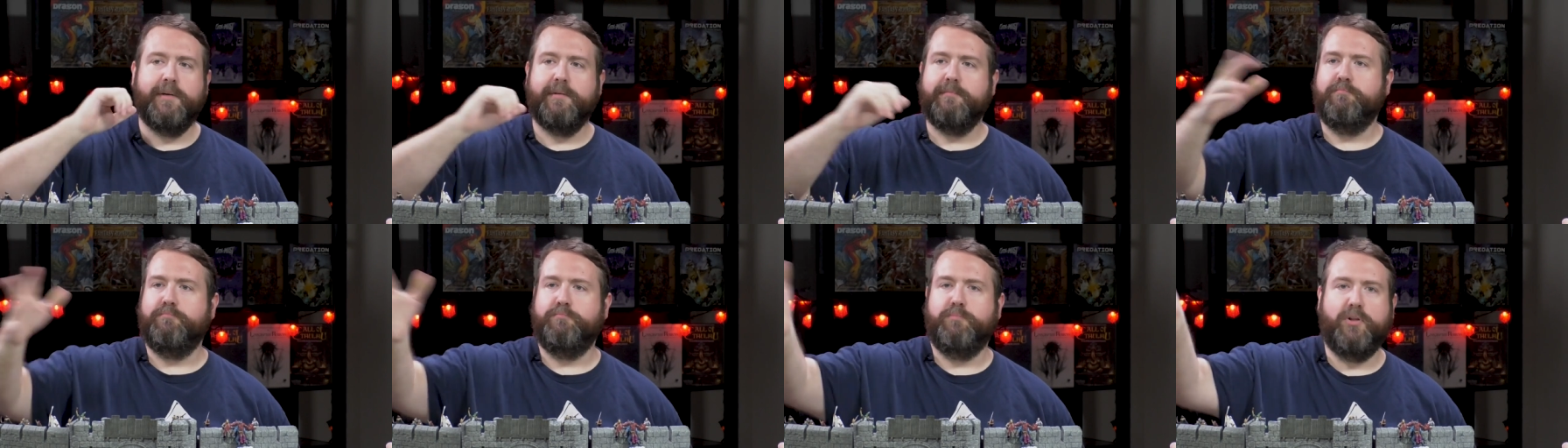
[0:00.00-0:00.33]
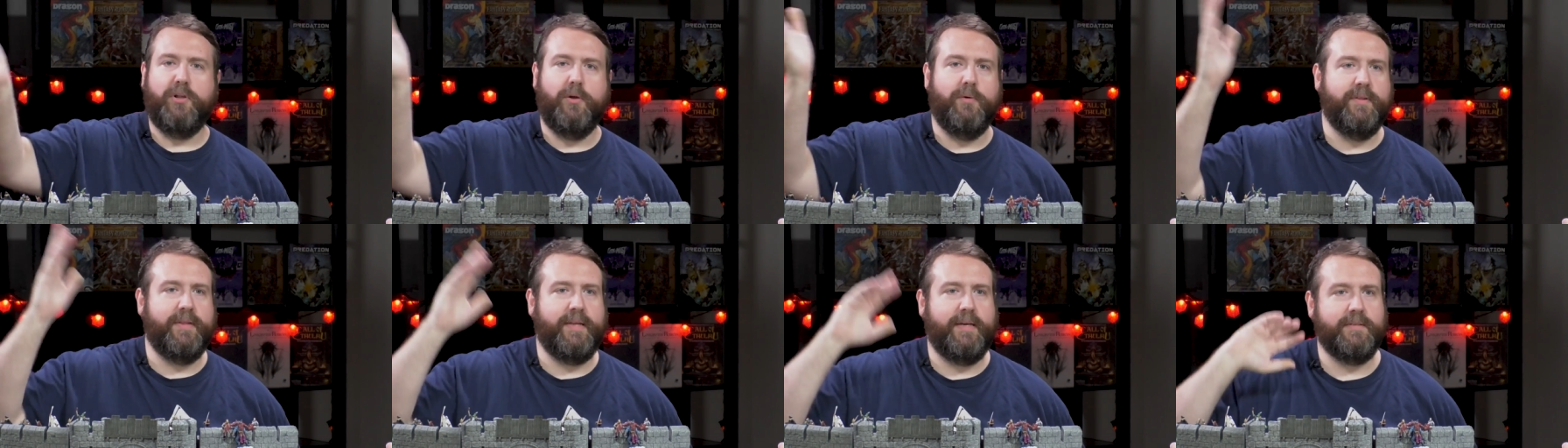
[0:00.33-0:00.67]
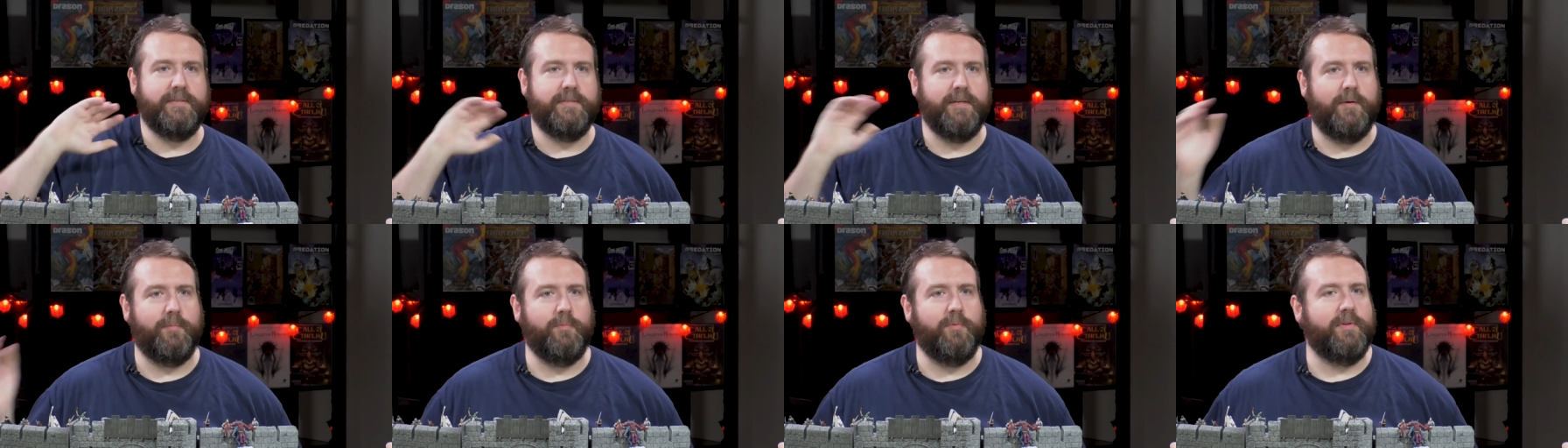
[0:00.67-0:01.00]
blowing
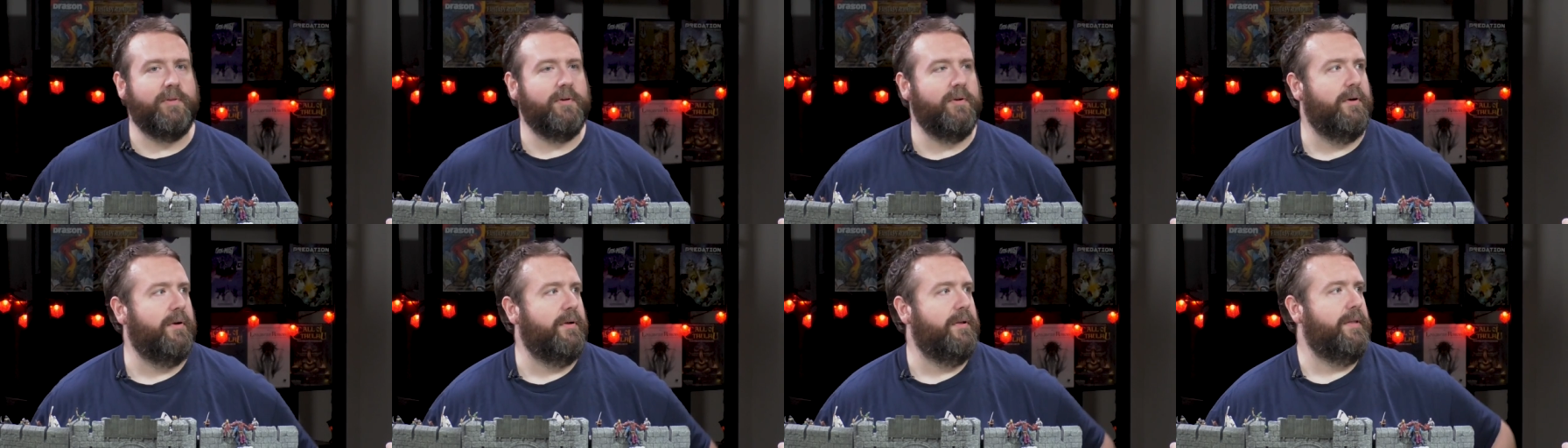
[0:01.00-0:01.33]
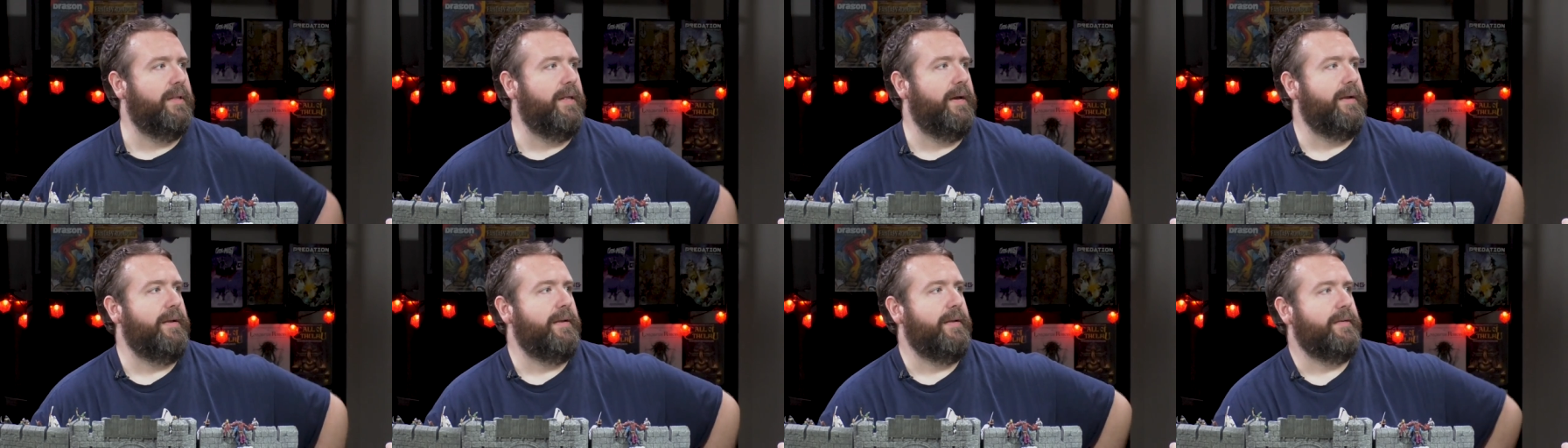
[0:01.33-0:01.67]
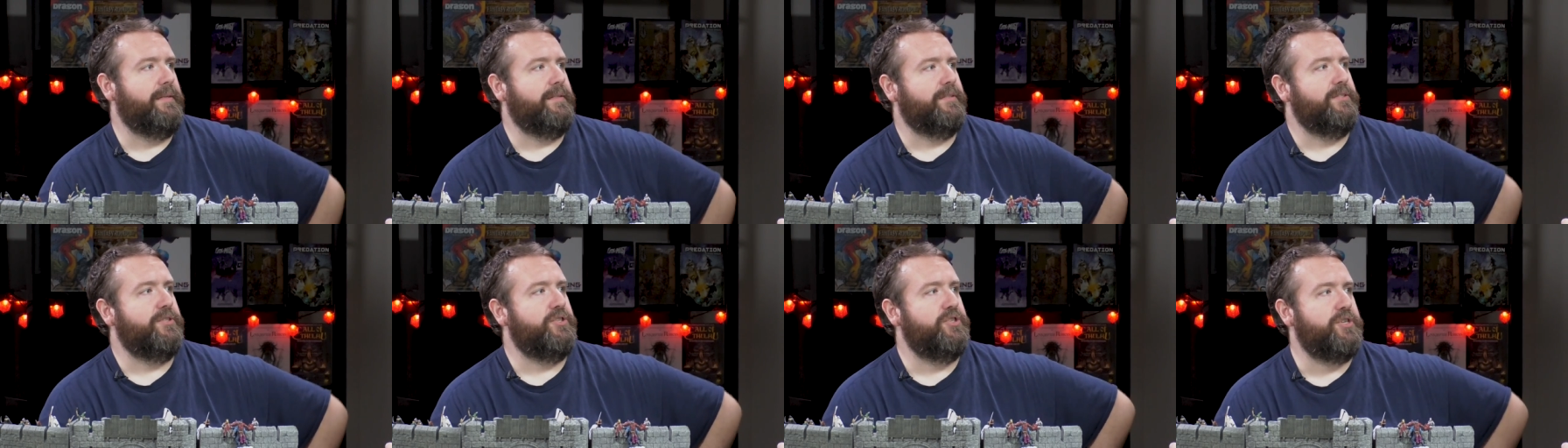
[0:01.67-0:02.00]
things up with call
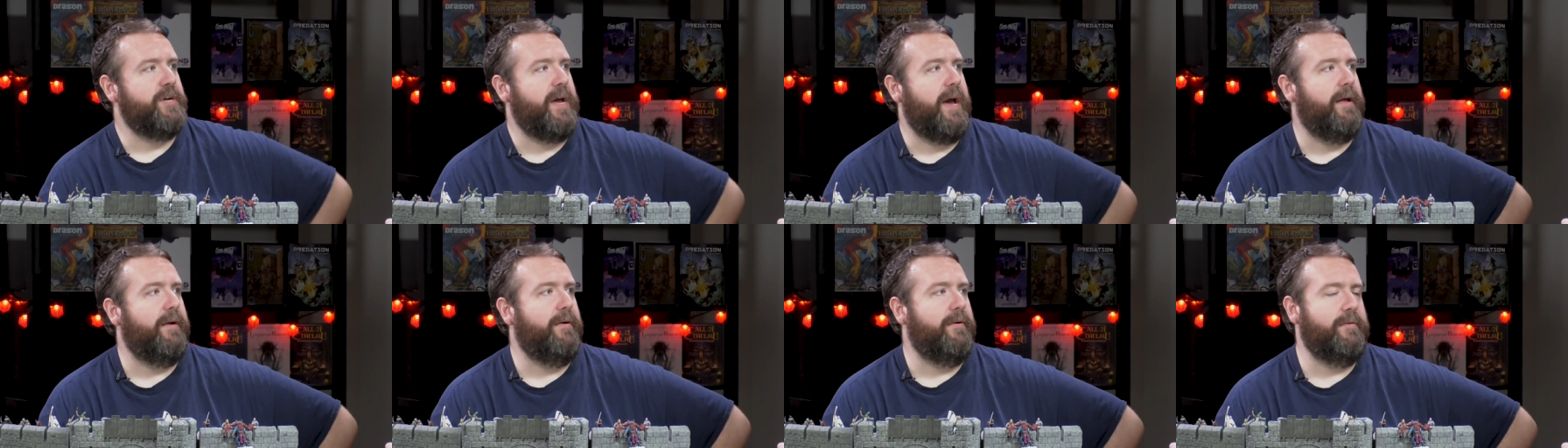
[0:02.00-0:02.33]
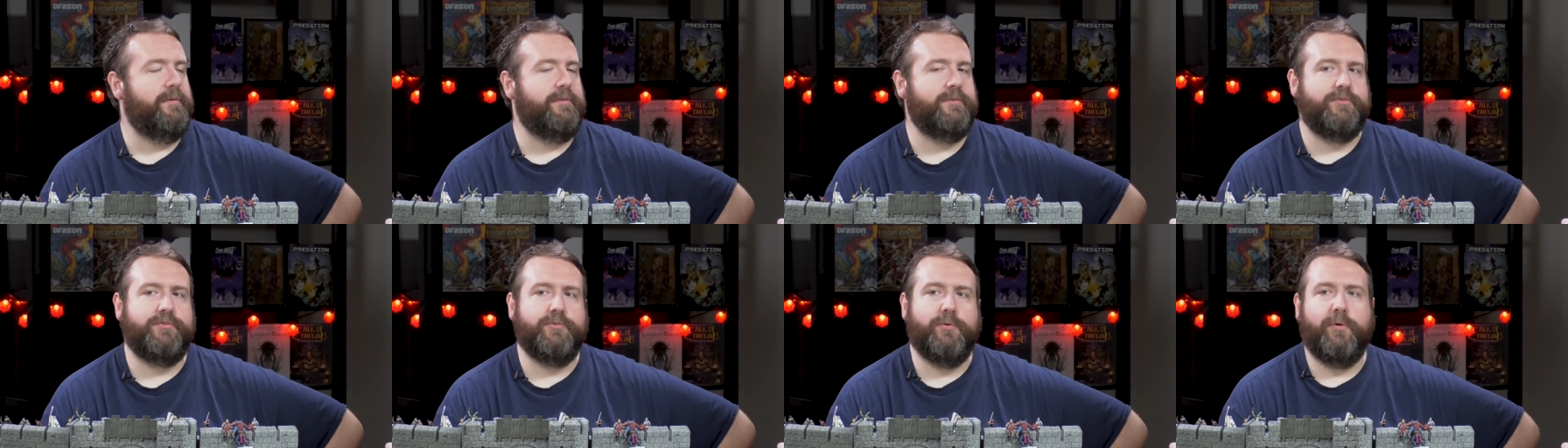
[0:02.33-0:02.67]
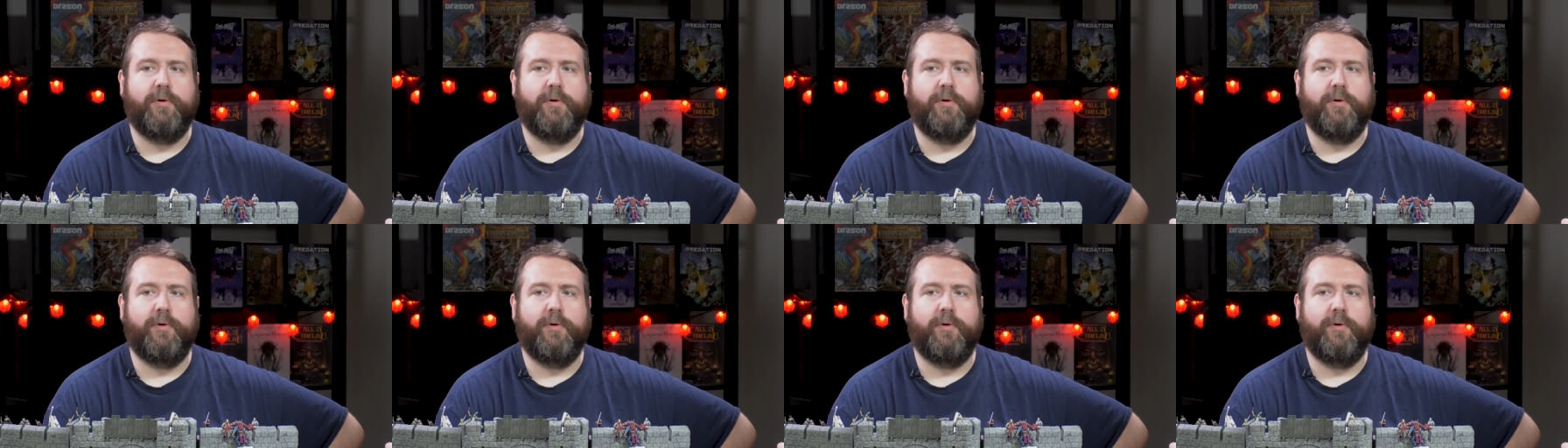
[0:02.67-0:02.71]
lightnings and shatters,